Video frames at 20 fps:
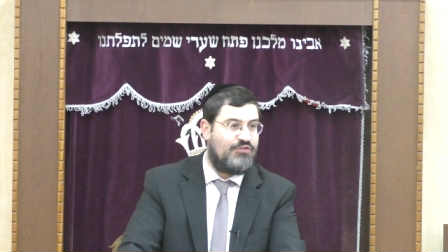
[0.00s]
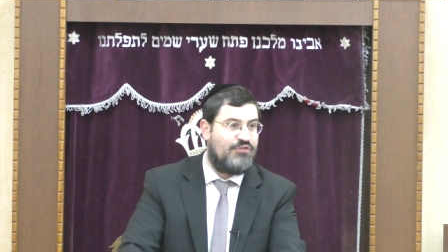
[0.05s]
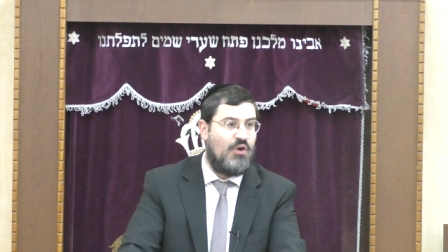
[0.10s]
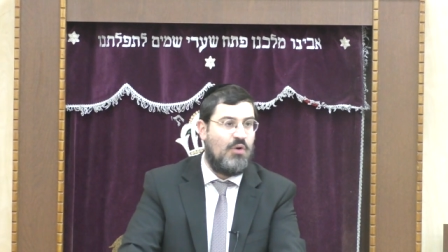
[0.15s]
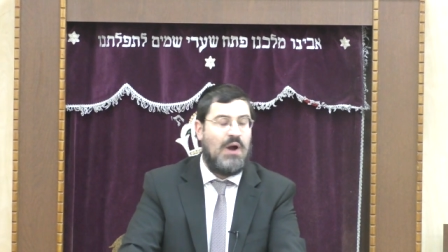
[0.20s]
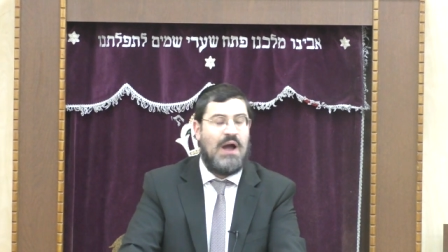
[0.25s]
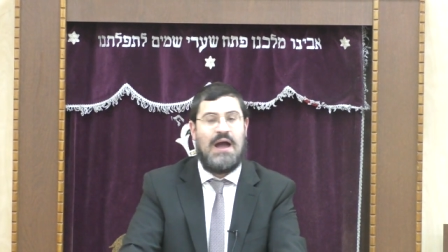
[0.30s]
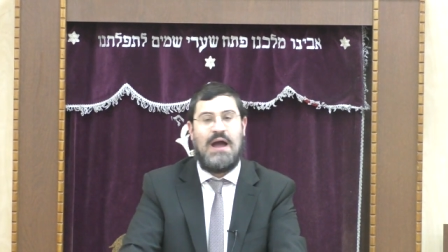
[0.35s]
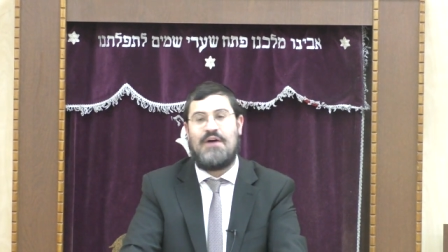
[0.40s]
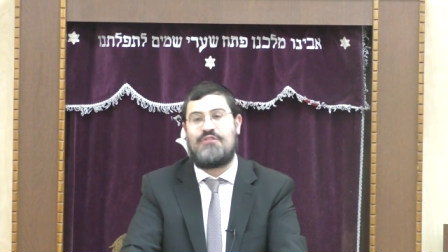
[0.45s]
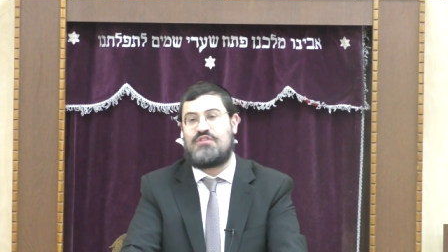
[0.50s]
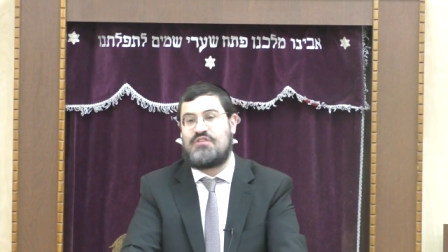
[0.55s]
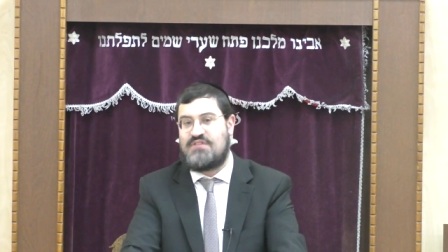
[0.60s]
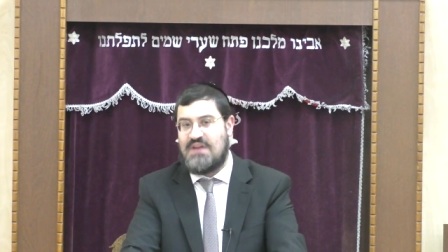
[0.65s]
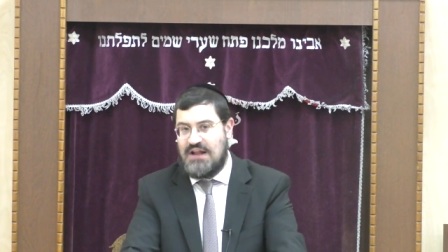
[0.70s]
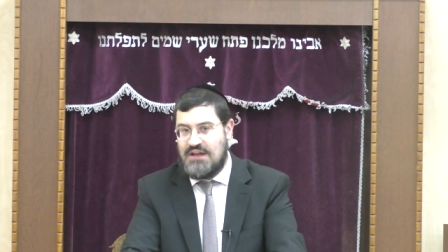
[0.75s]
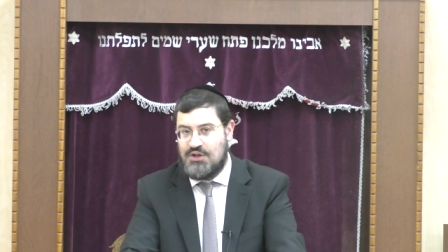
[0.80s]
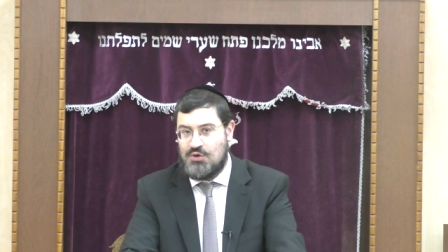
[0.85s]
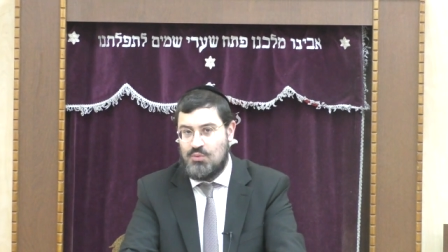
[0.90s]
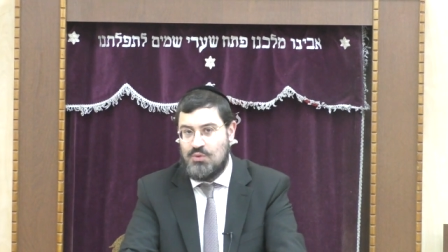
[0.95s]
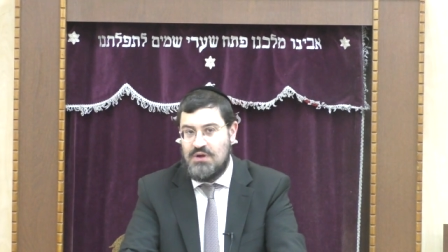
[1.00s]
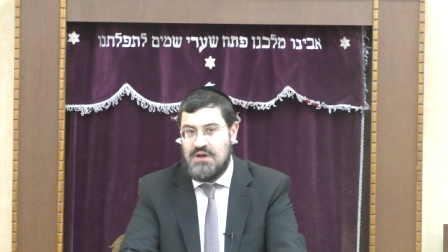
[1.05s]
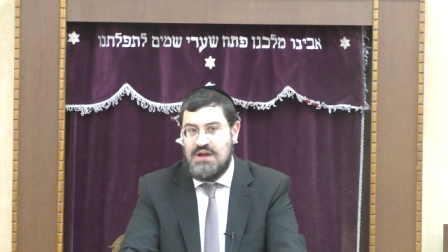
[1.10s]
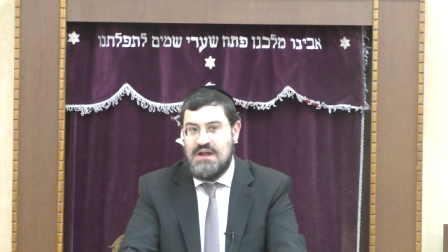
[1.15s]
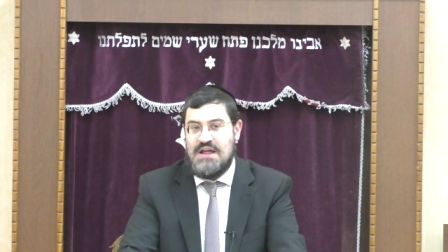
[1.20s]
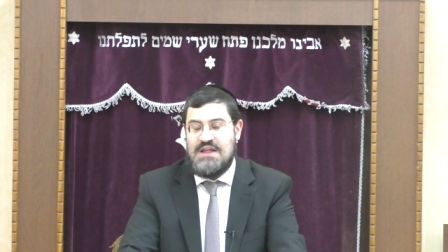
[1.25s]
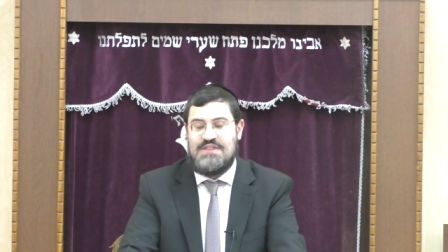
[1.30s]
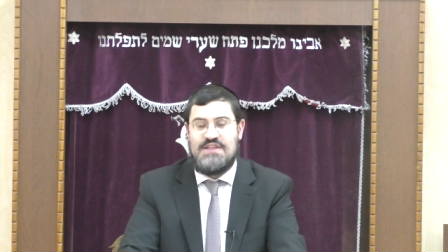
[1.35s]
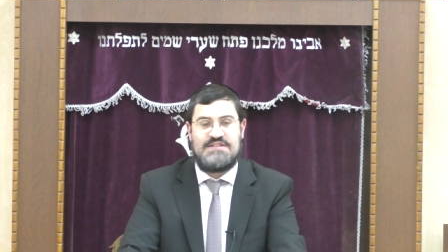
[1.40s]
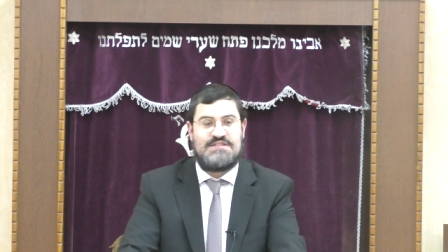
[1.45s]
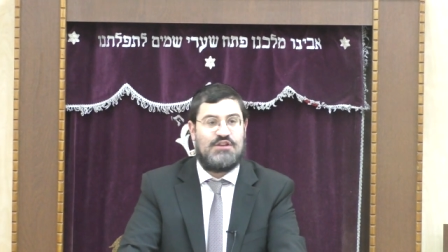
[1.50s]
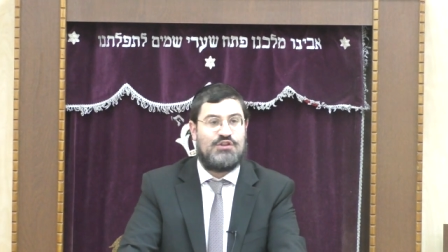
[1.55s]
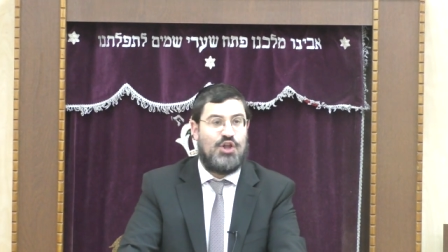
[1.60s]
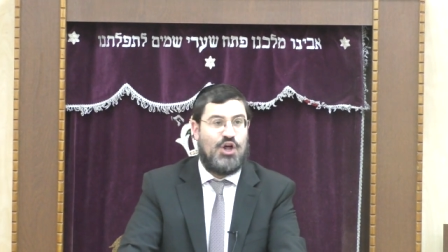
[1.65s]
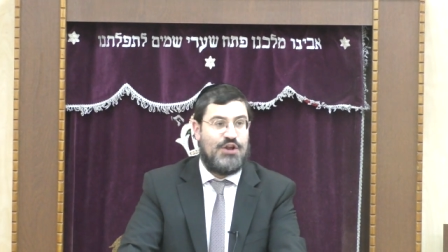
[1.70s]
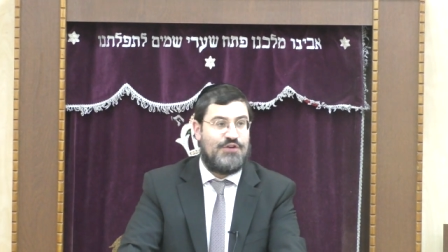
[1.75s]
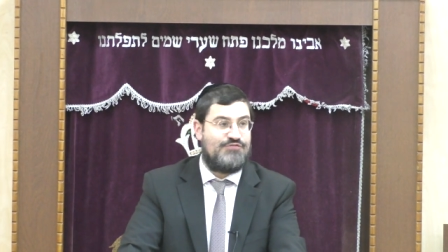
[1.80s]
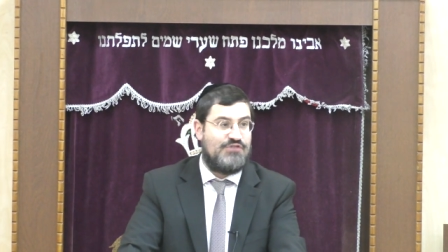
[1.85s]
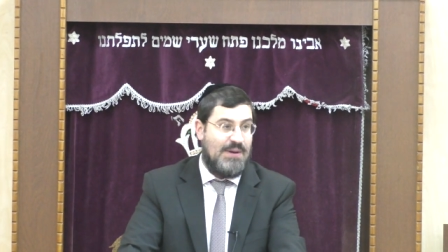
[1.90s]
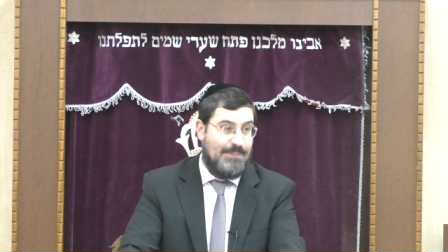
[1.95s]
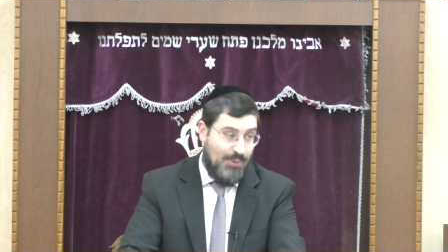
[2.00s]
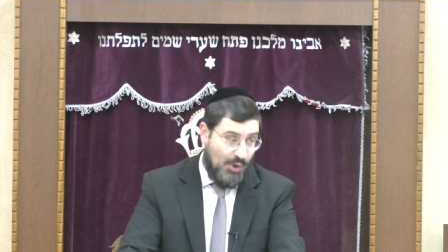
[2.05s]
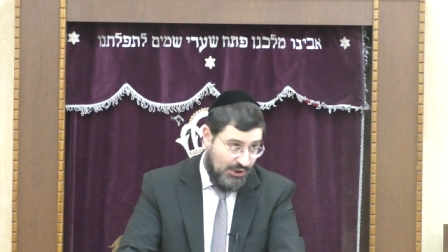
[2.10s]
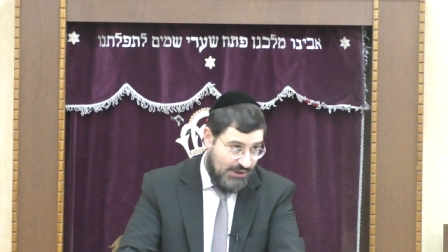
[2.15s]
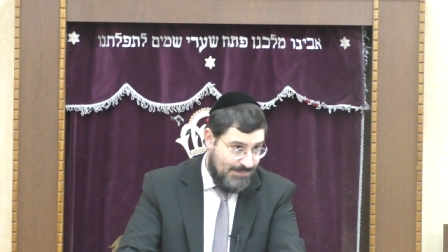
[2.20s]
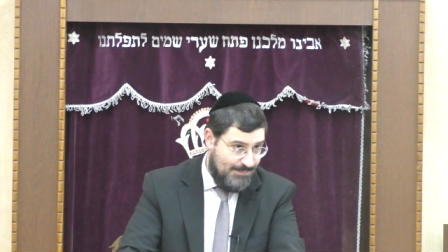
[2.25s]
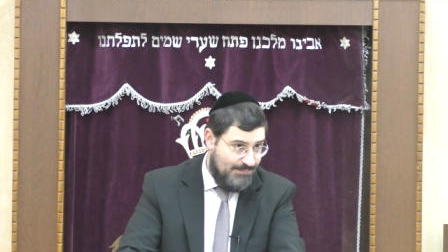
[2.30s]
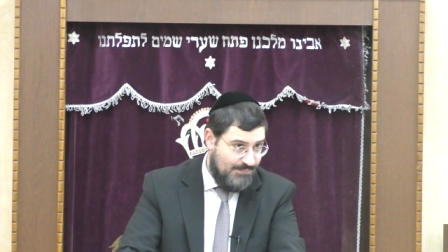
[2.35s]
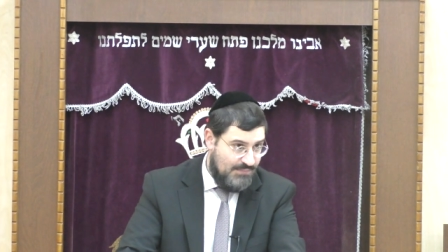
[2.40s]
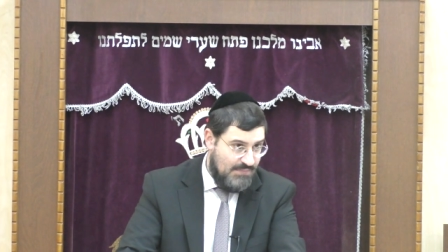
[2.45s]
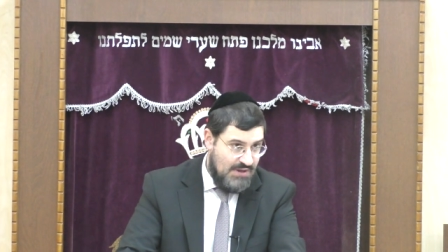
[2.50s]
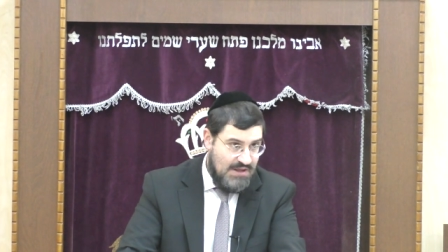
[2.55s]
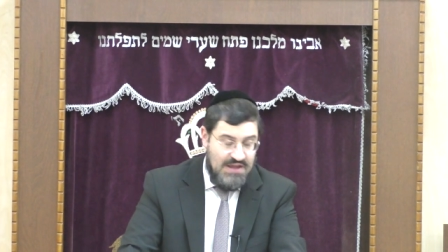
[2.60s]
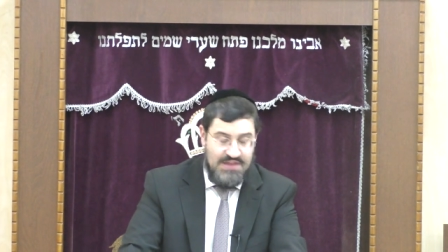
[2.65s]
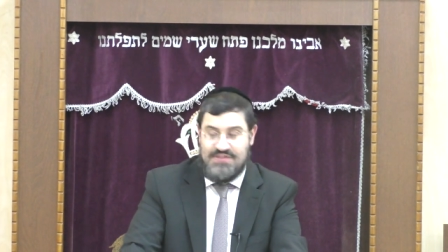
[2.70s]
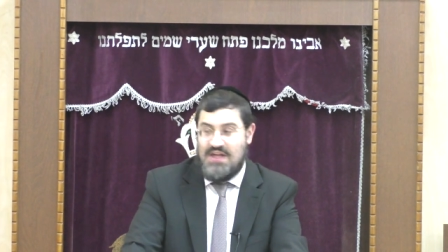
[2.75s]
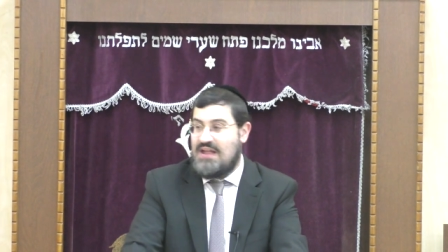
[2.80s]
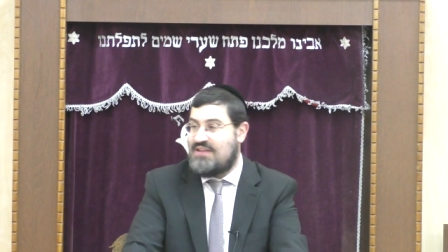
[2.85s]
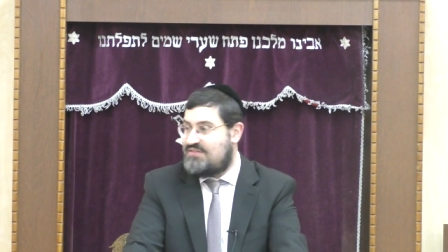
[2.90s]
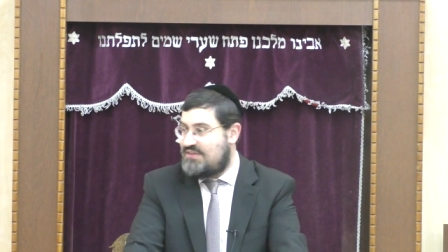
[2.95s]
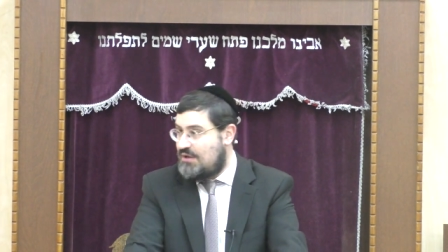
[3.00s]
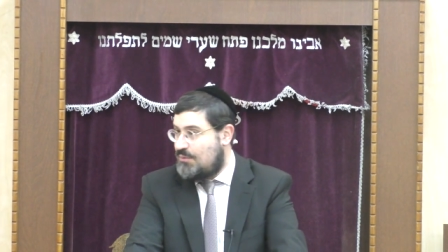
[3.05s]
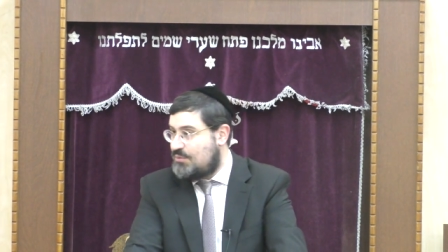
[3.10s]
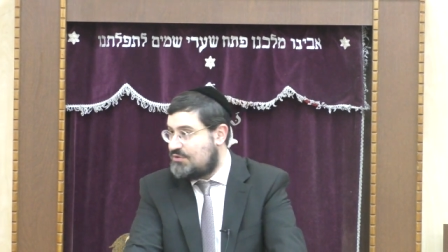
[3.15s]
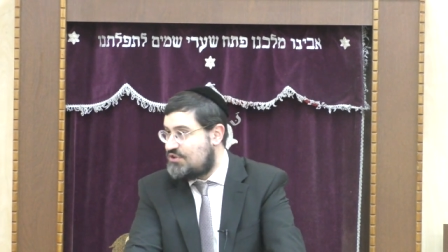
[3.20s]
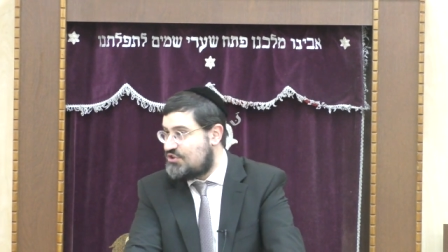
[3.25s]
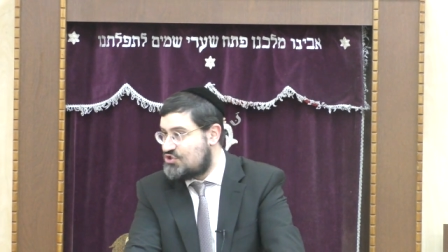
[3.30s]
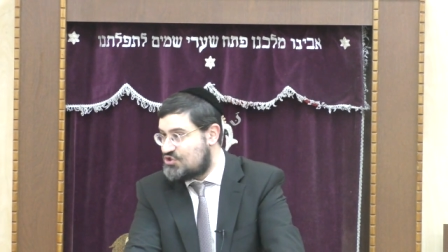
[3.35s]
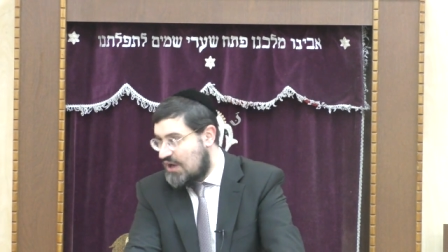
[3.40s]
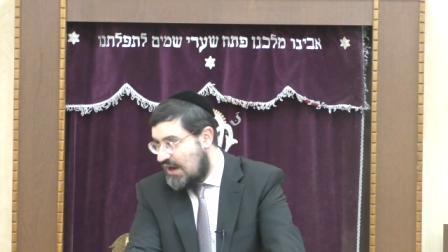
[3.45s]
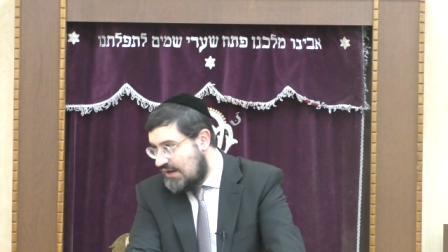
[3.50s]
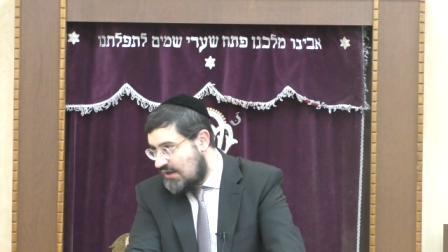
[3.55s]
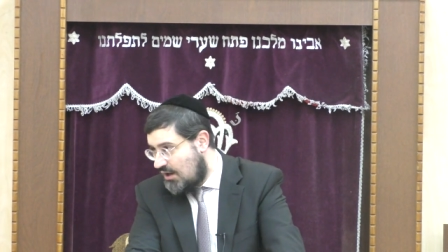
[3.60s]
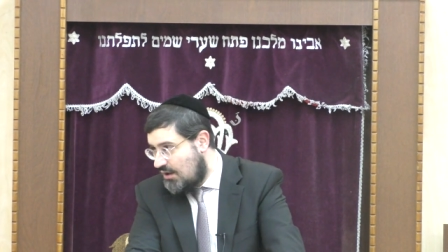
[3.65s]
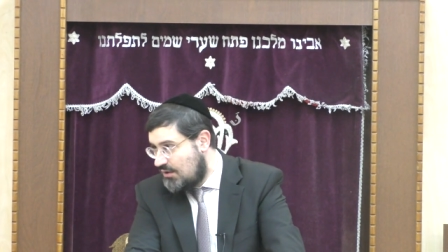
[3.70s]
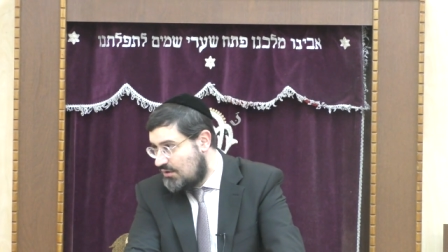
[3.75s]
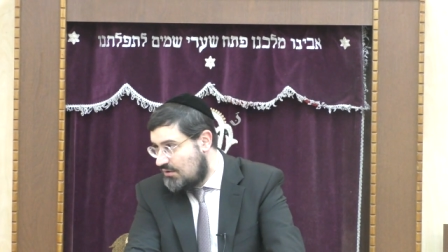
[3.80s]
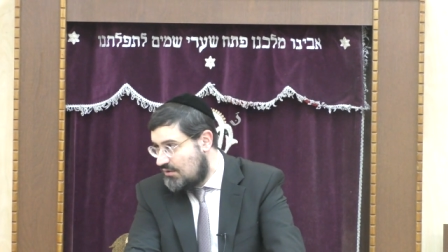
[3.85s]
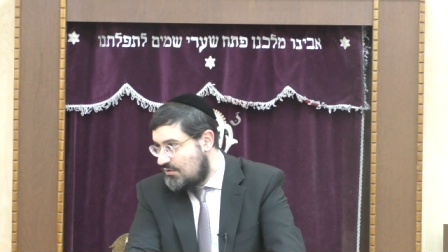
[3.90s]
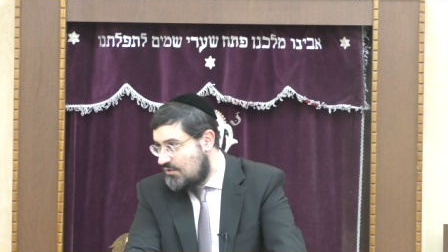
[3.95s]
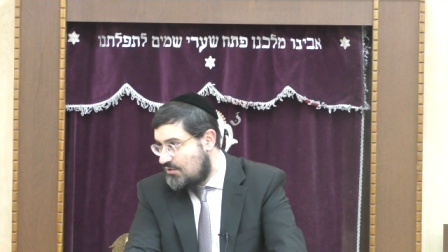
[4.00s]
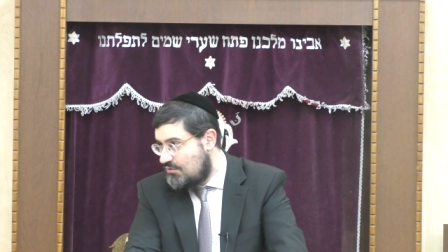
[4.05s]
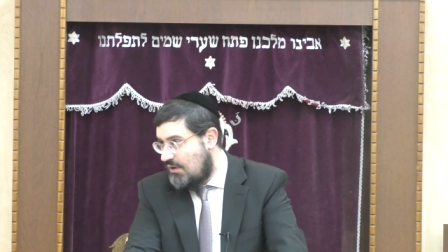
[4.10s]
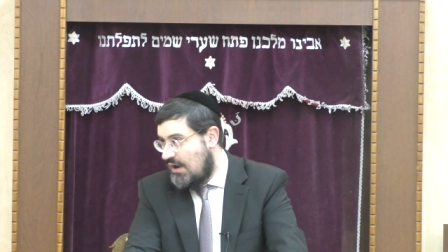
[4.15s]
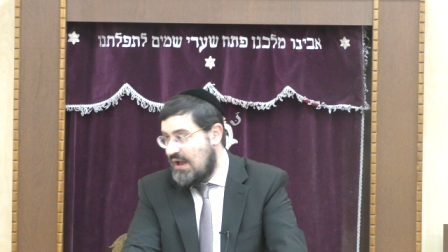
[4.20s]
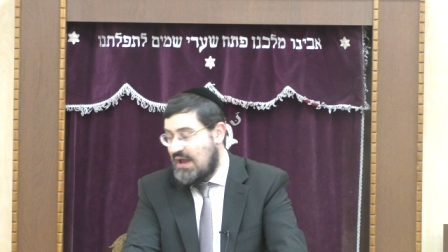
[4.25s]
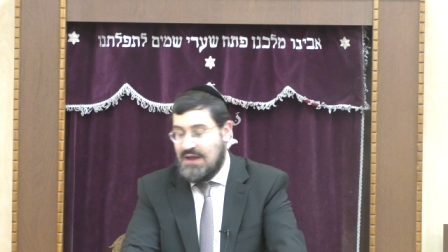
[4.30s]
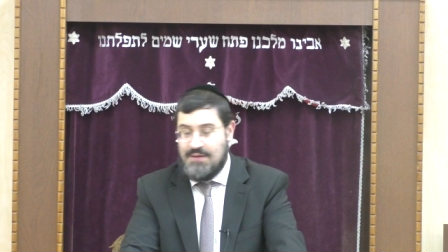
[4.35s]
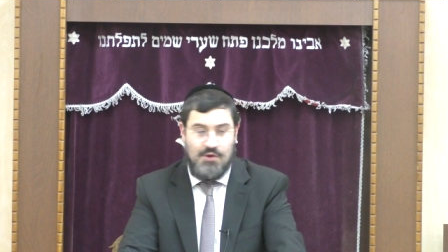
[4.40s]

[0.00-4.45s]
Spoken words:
So I have to tell you, there's a lot of rabbonim that deal with the shaila, right?